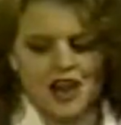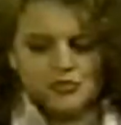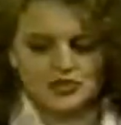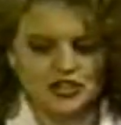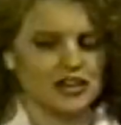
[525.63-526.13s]

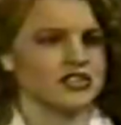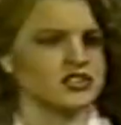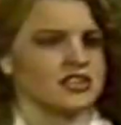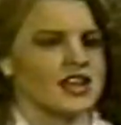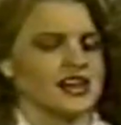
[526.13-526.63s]
I'm sorry.
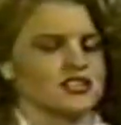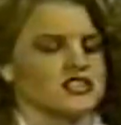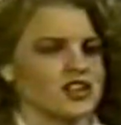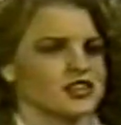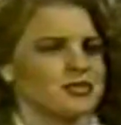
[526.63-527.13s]
She, yeah,
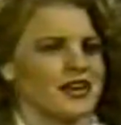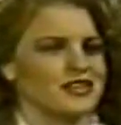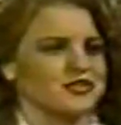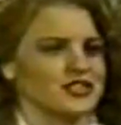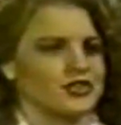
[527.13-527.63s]
she's talked about
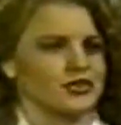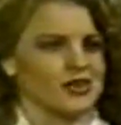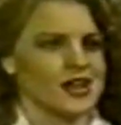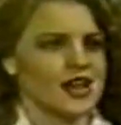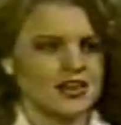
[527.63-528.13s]
you too.
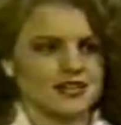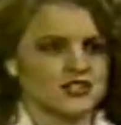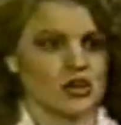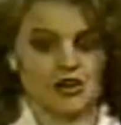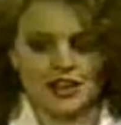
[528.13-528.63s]

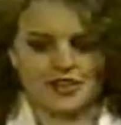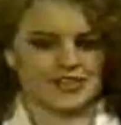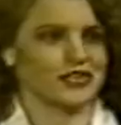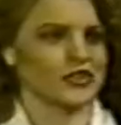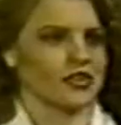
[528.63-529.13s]
Sorry
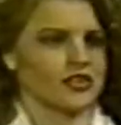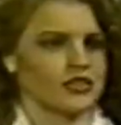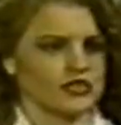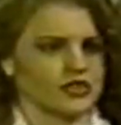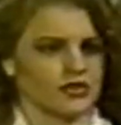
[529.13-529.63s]
for the
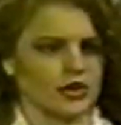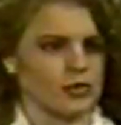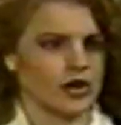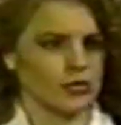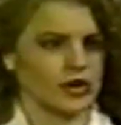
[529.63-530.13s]
third degree.
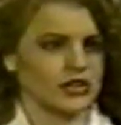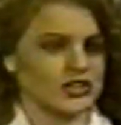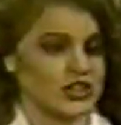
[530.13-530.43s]
Where where is